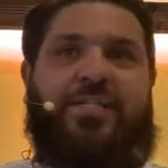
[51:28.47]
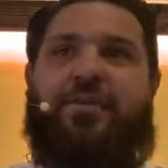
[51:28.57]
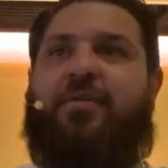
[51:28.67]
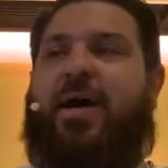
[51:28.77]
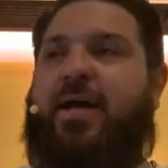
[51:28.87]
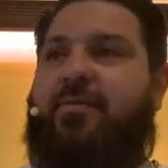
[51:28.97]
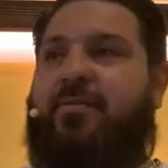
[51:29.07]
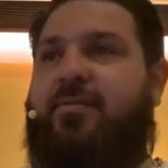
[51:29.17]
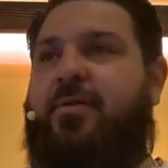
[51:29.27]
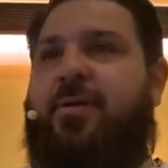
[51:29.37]
survive.
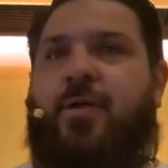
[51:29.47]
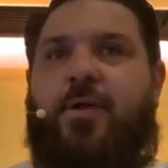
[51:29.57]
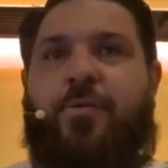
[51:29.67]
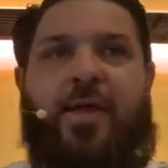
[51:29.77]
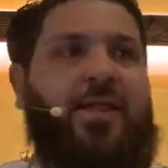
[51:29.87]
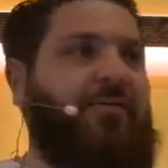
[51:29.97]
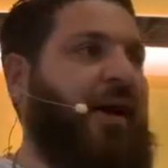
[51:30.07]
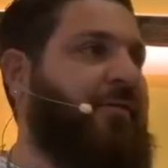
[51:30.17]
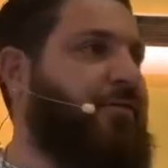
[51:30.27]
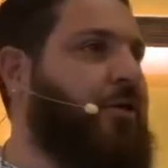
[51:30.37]
You're going to live
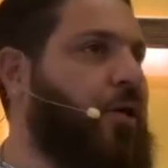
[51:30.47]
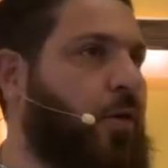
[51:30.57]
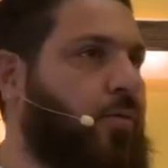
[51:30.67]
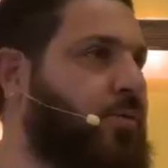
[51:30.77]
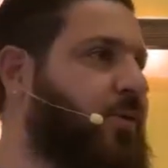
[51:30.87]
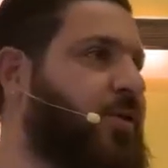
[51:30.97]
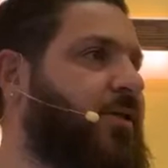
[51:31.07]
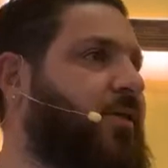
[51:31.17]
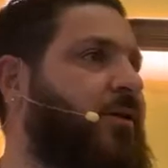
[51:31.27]
off of clones.